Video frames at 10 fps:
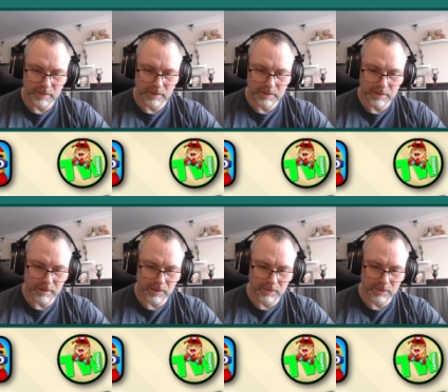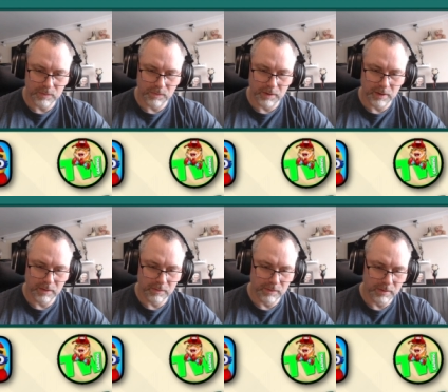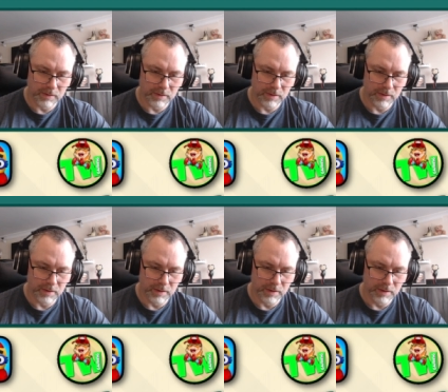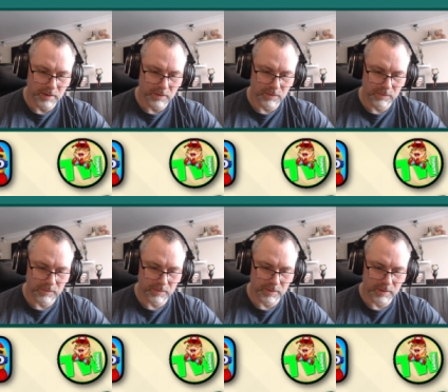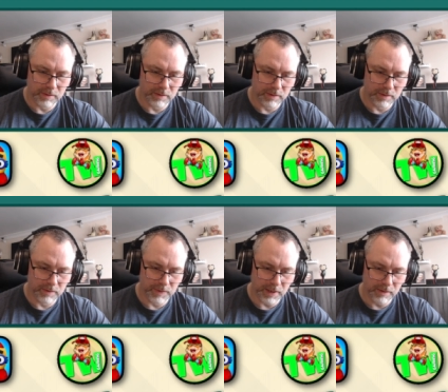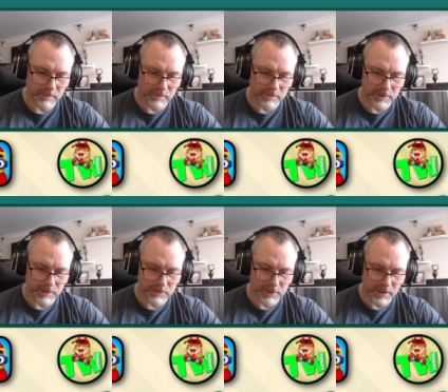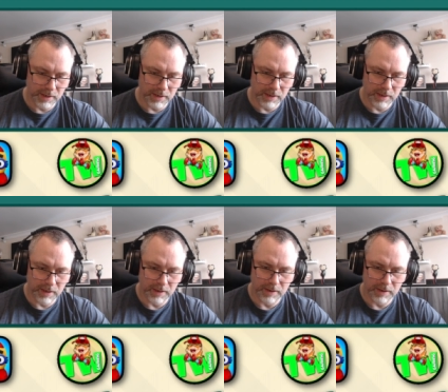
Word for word: Isn't going as well. Oh, there we go. TNT.